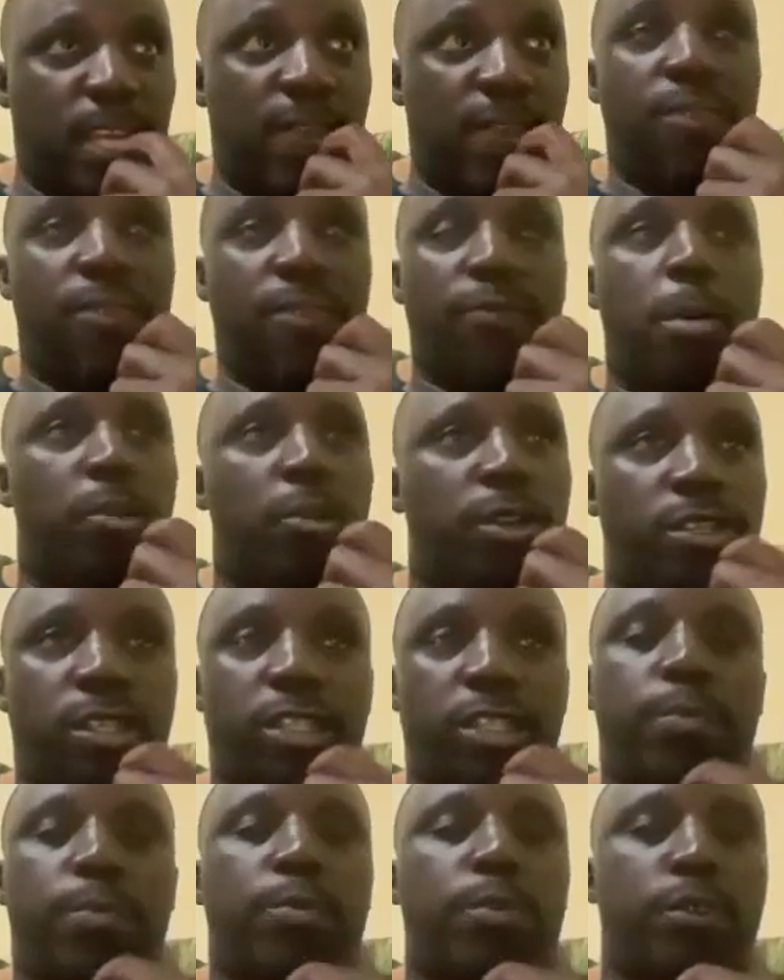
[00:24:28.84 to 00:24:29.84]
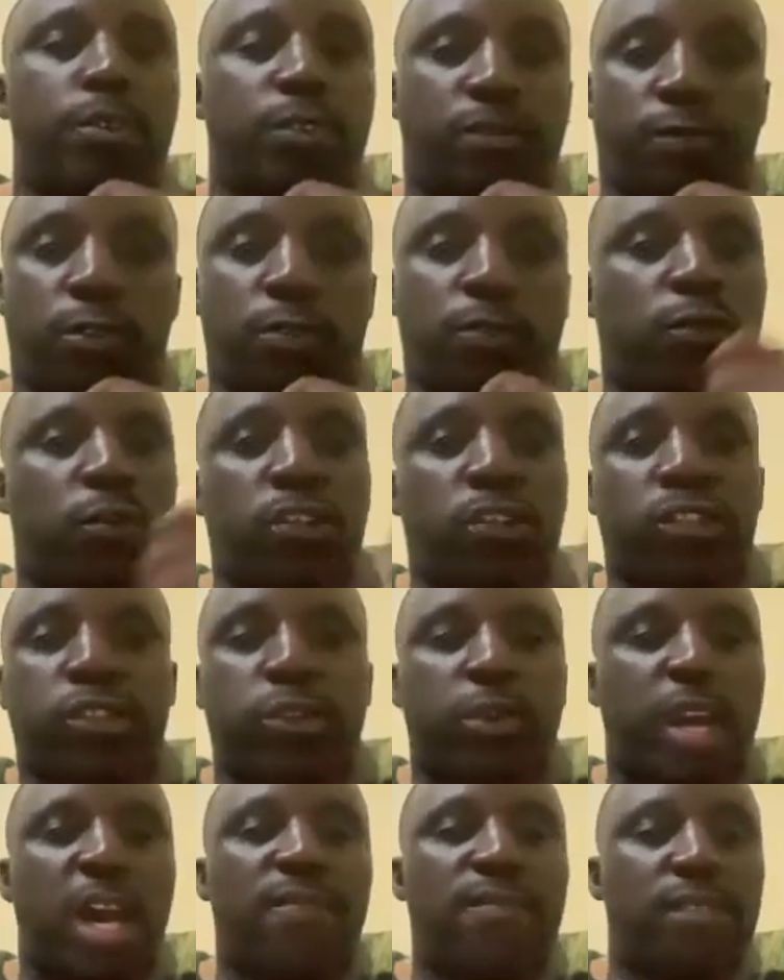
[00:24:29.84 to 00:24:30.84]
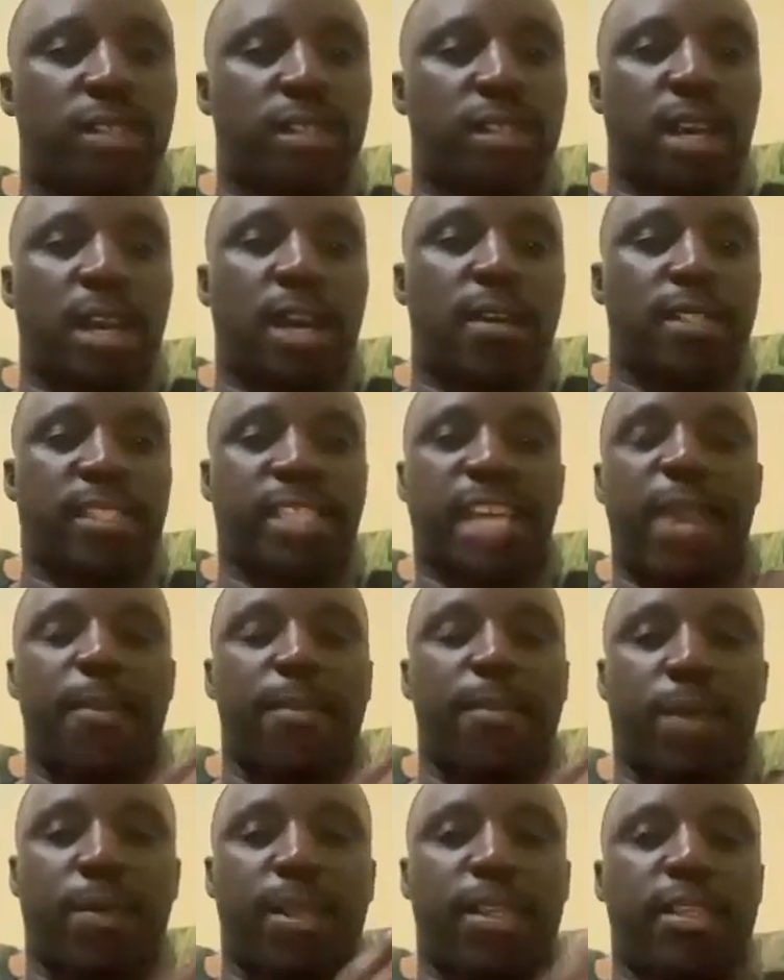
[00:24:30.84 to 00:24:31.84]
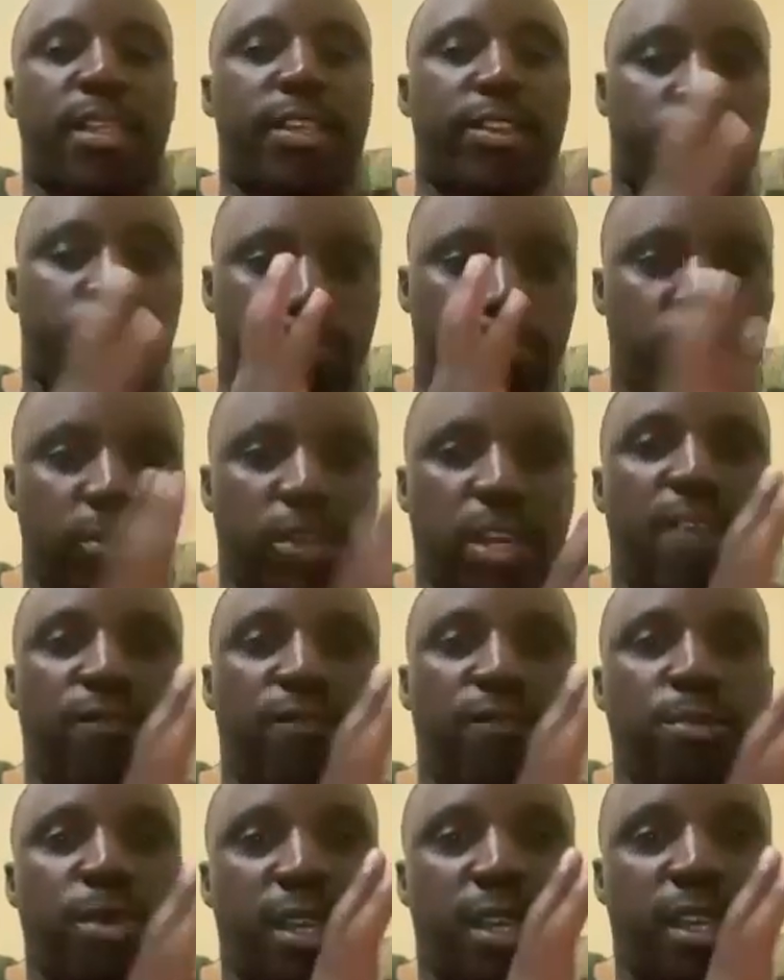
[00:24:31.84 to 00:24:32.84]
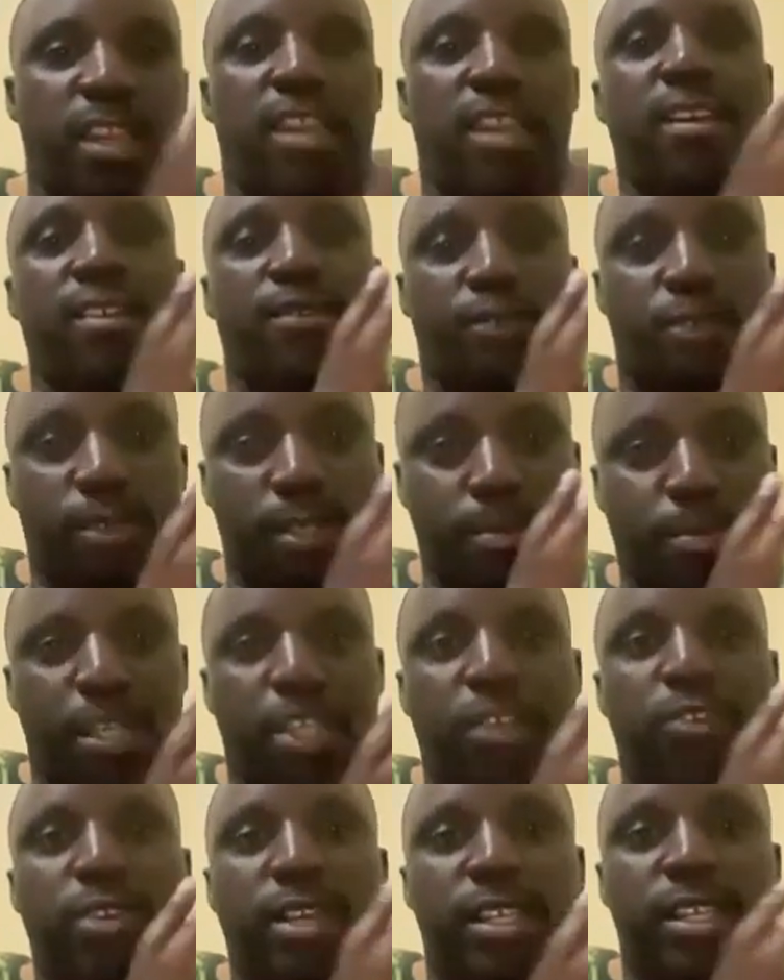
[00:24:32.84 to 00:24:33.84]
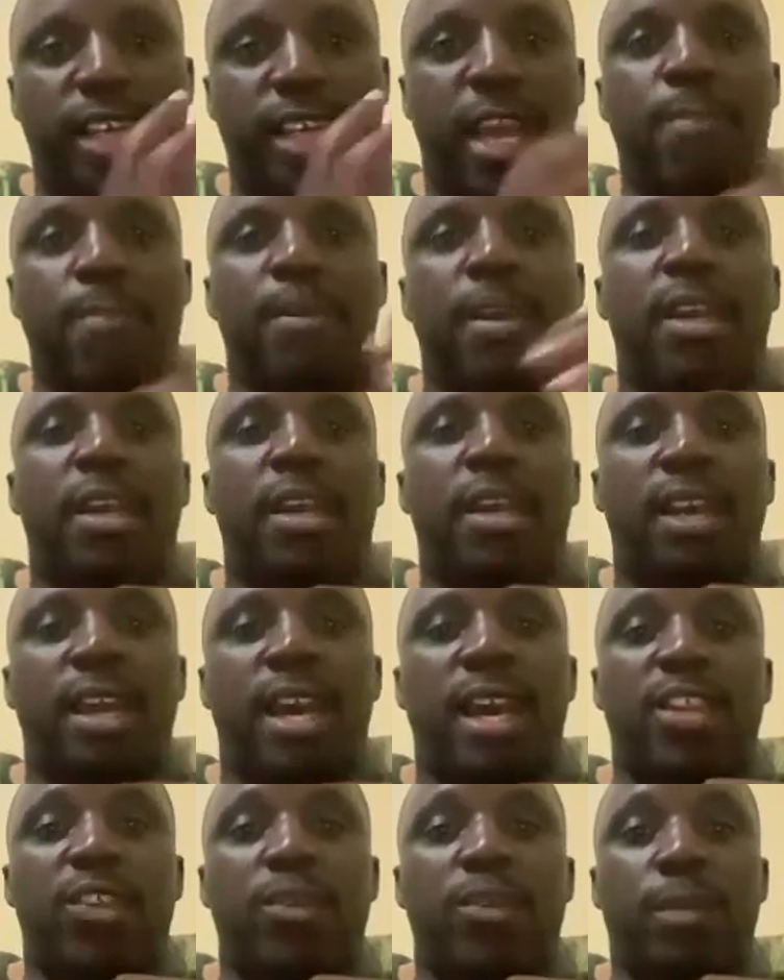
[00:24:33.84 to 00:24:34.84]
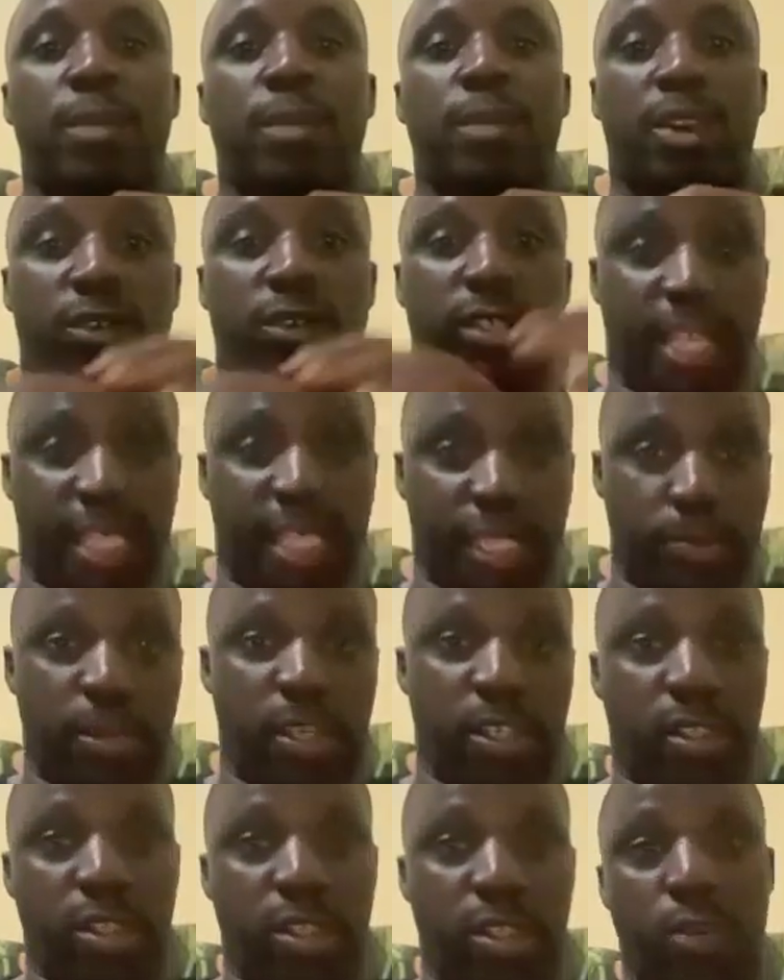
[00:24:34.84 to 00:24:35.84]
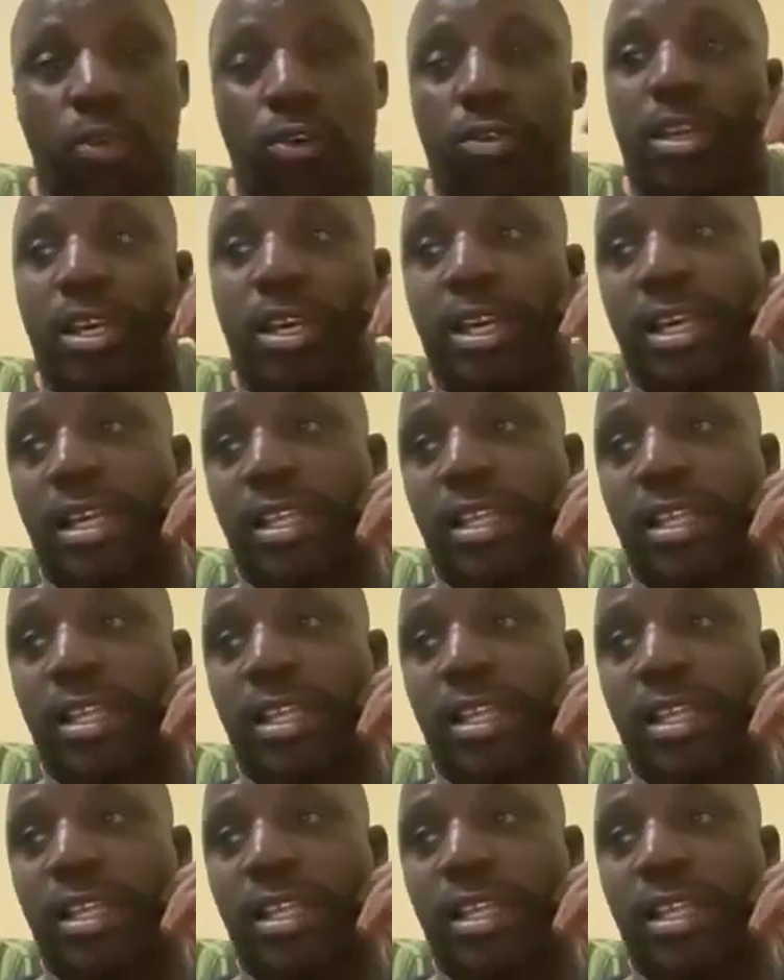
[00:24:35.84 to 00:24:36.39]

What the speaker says: Even from a researcher point of view, of course, you have a time limit that you have to be here for a particular time, and you may not experience the whole